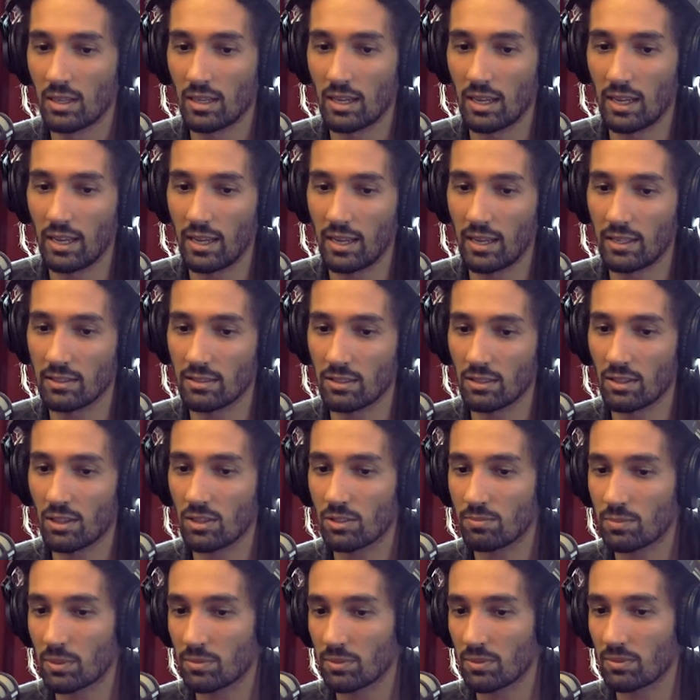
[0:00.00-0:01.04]
And a lot
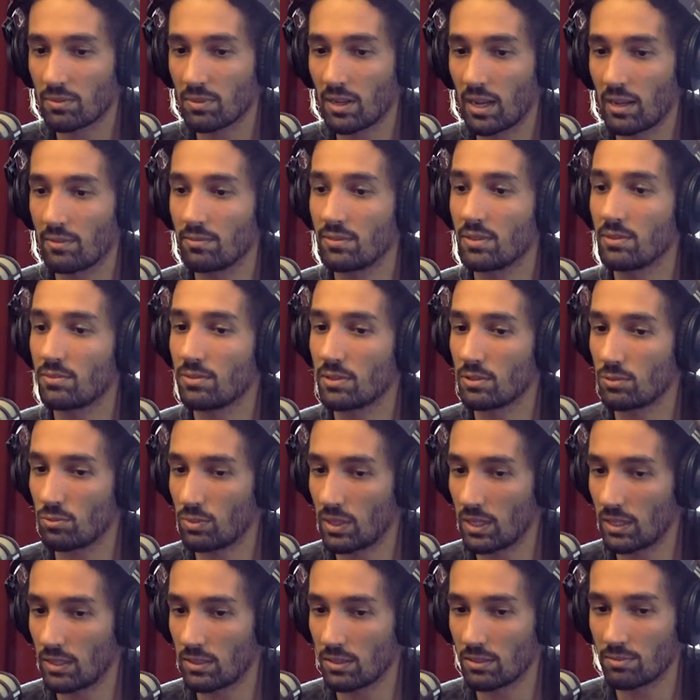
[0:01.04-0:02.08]
of people have different
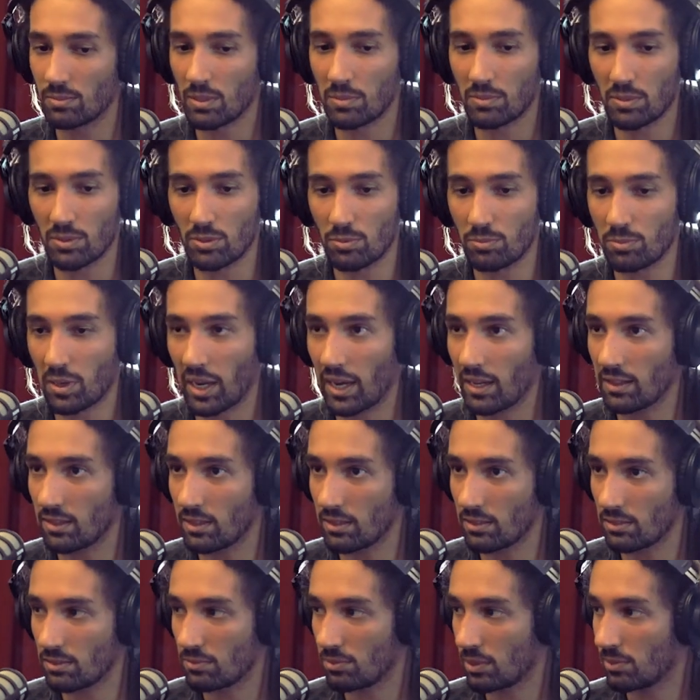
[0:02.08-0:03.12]
ways. People do
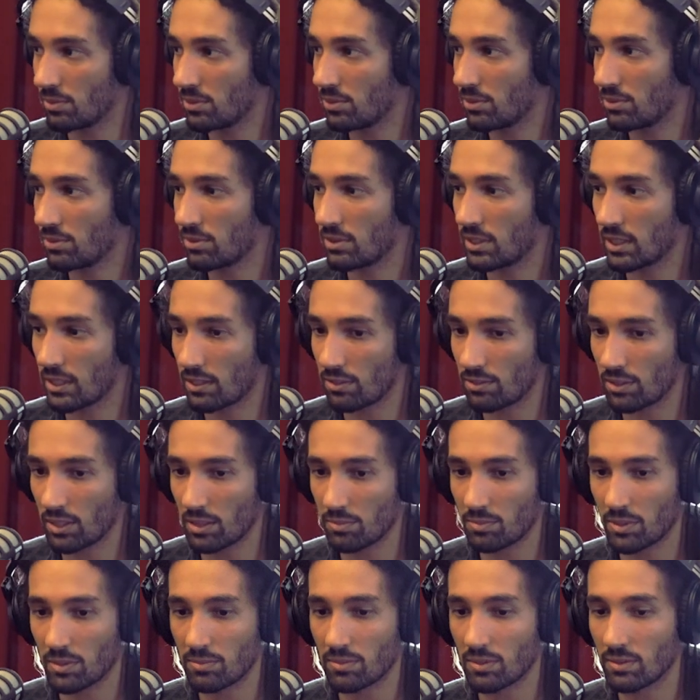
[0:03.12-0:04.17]
paintings, people do stickering,
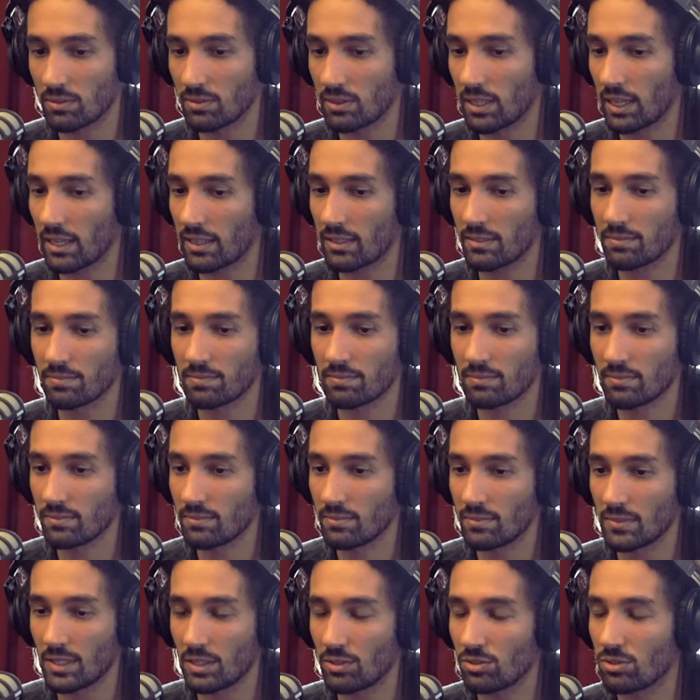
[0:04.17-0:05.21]
people, like,
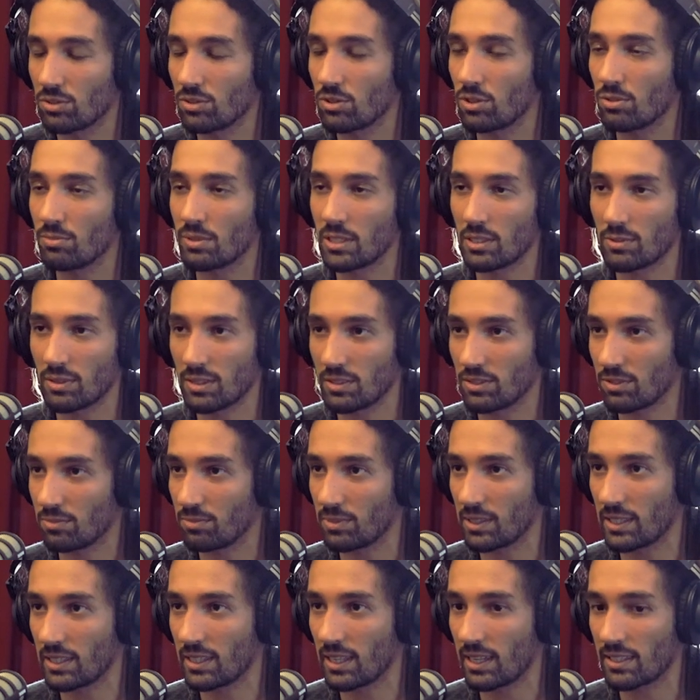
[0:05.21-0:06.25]
there's so many ways of
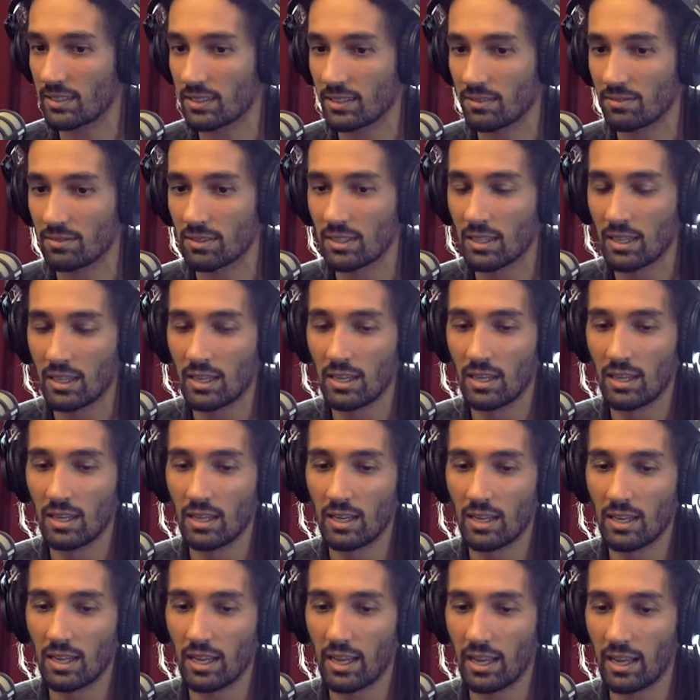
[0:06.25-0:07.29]
being active.
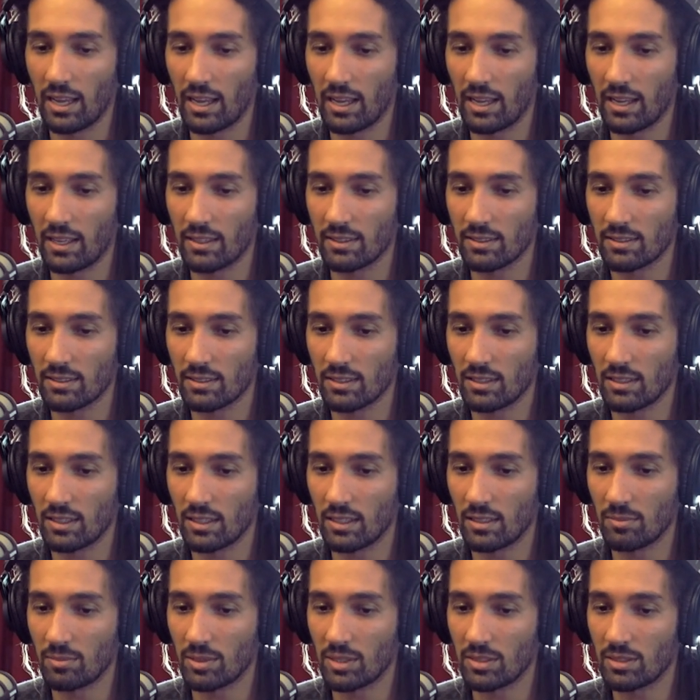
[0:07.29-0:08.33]
And
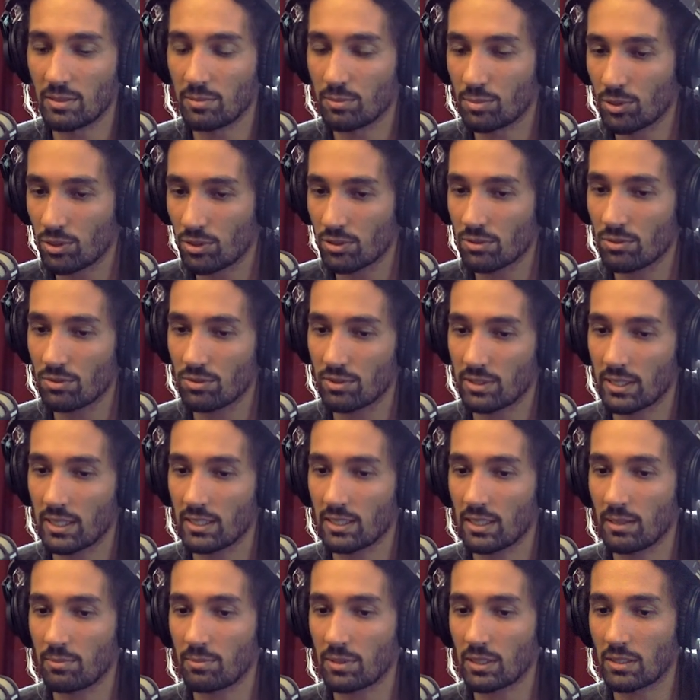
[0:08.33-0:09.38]
it's important to say
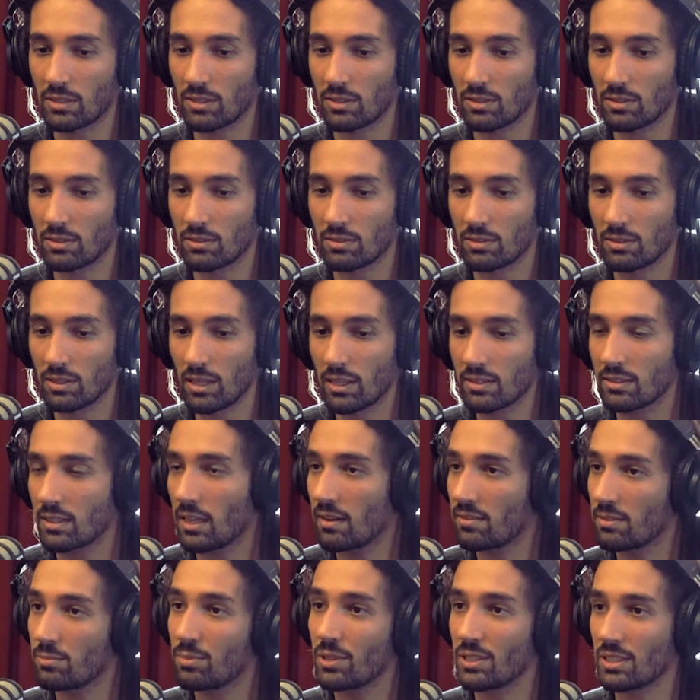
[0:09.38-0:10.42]
that because not
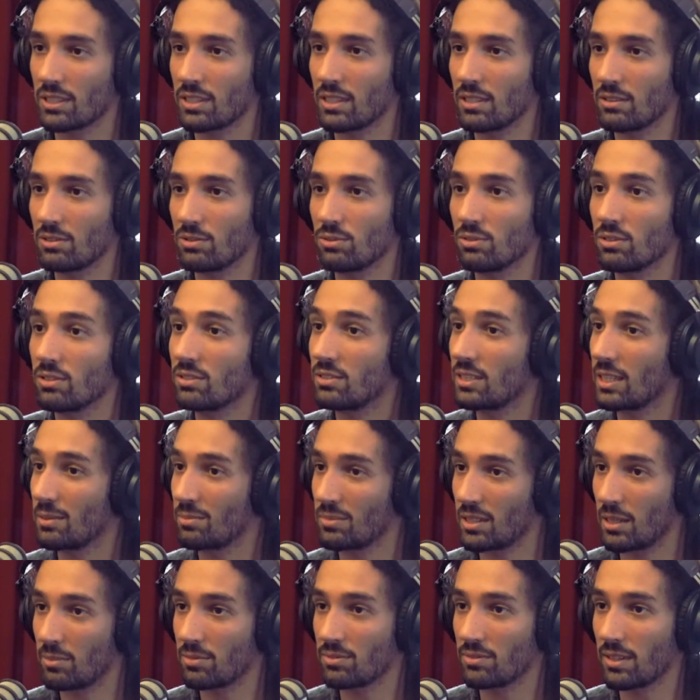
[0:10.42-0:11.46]
everybody can do the same
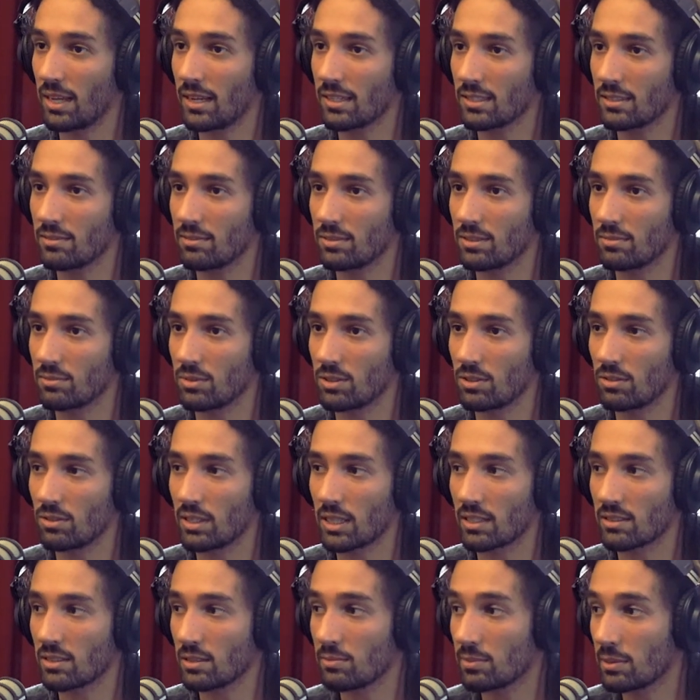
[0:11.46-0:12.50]
types of activism. You know,
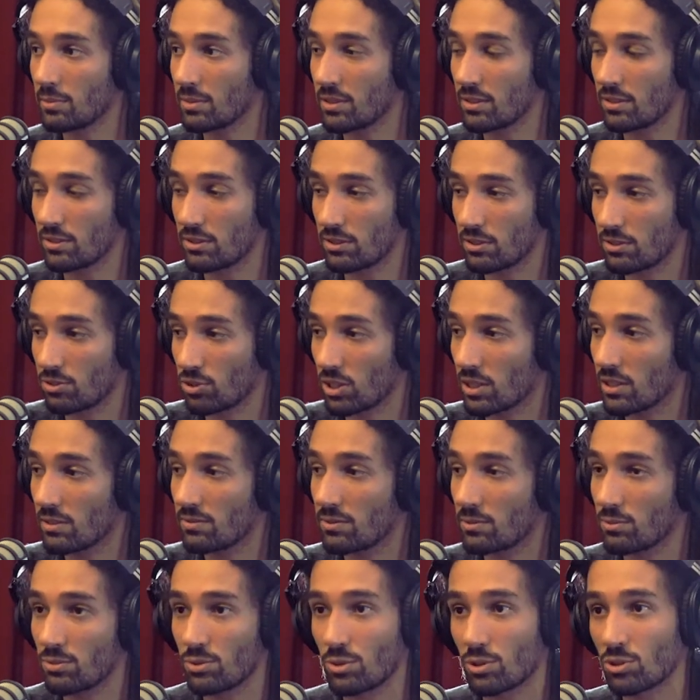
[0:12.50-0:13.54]
like some people struggle
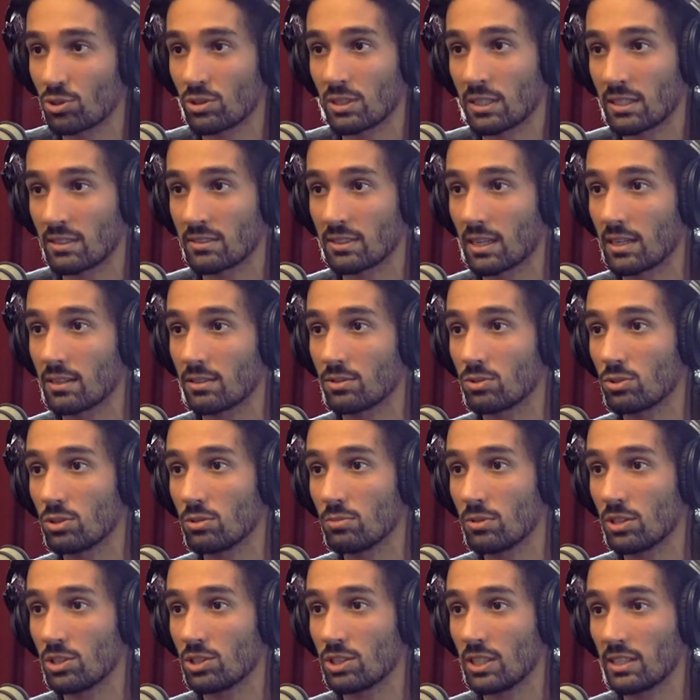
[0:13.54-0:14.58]
from social anxiety so
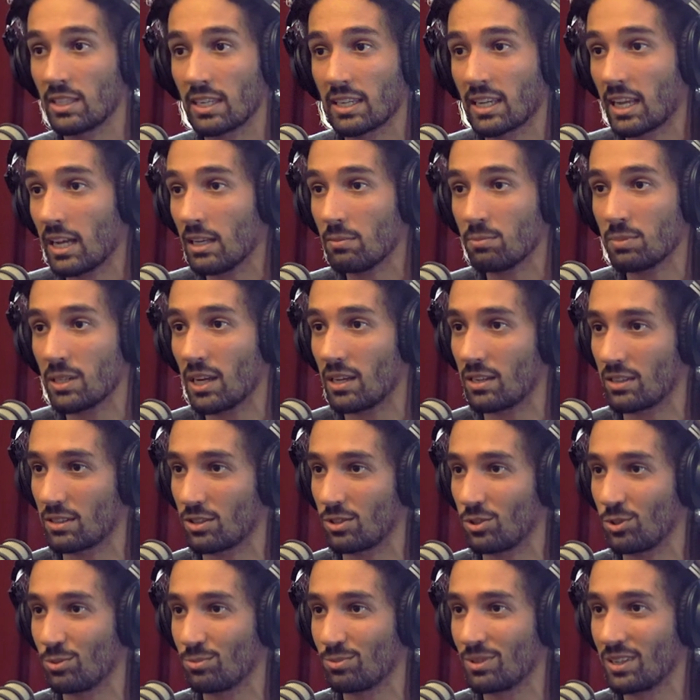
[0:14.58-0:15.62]
much that they can't be at a
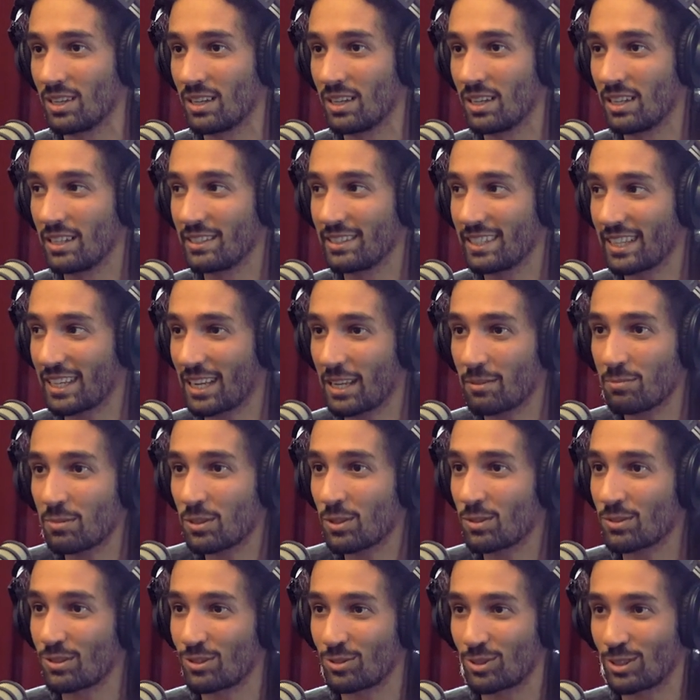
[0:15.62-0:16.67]
cube. They can't be
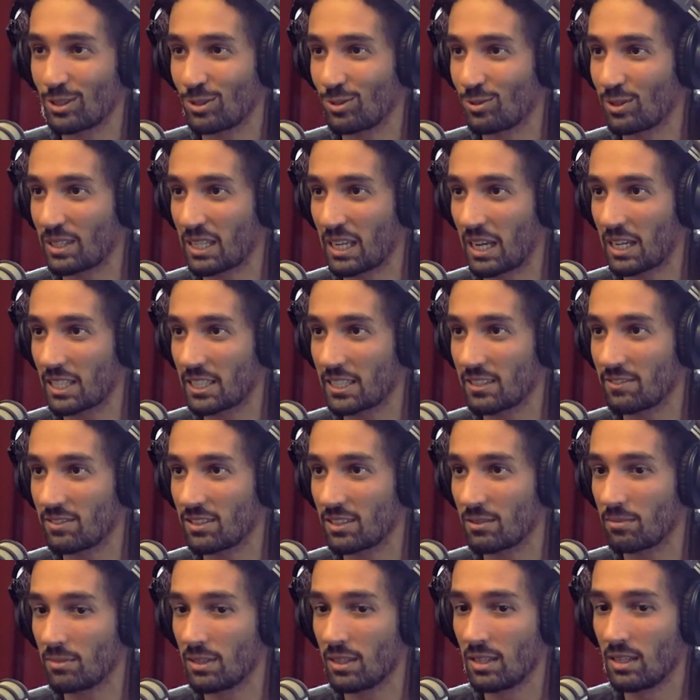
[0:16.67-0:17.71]
on the street doing
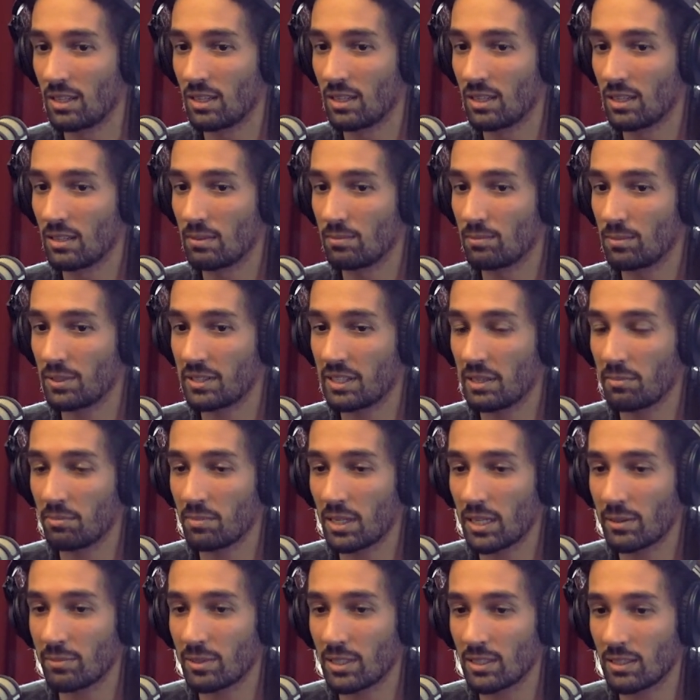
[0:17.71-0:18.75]
activism. But then
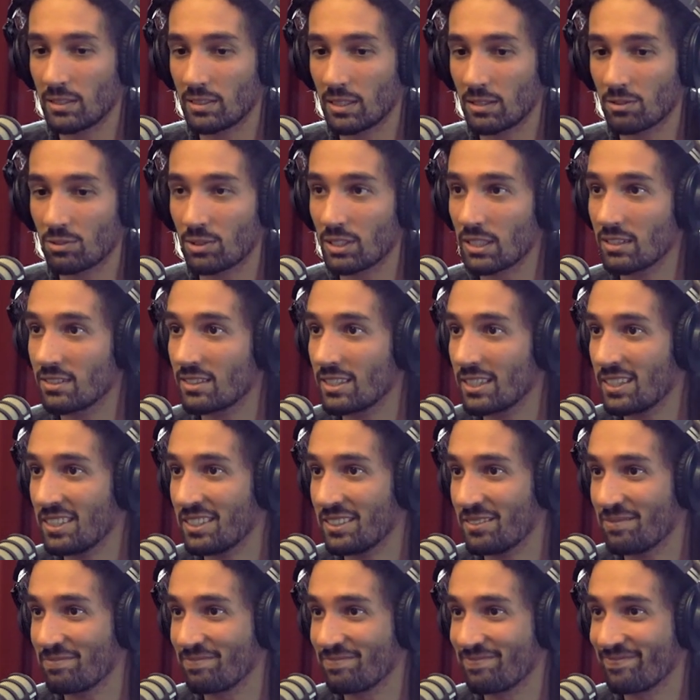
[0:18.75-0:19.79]
maybe they're good at
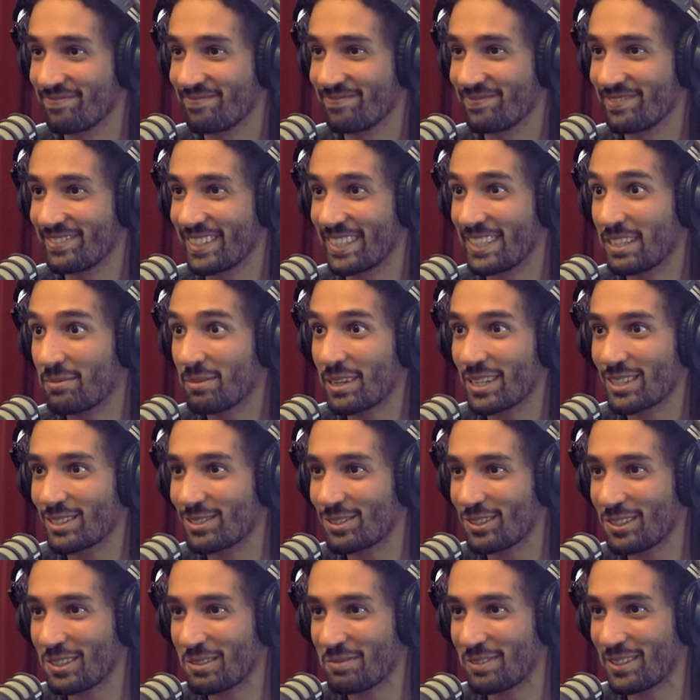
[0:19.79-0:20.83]
singing and they make a
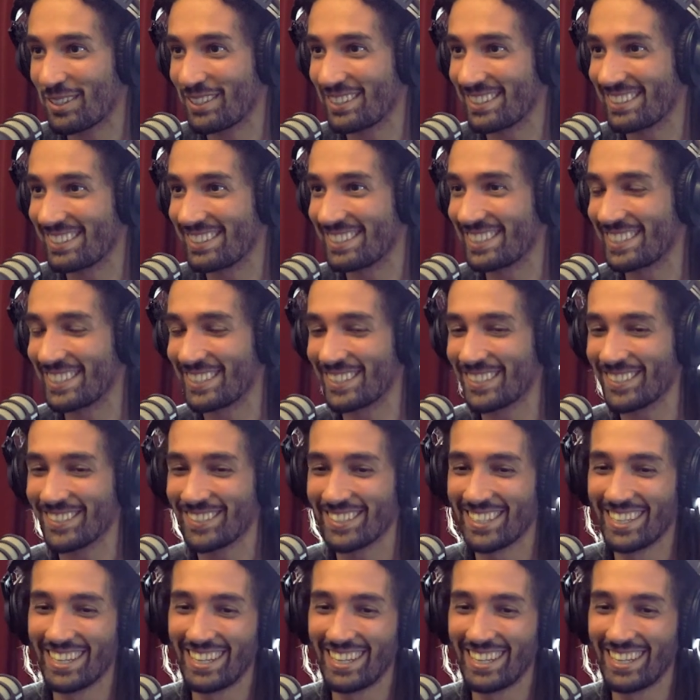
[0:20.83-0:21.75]
song about it, you know?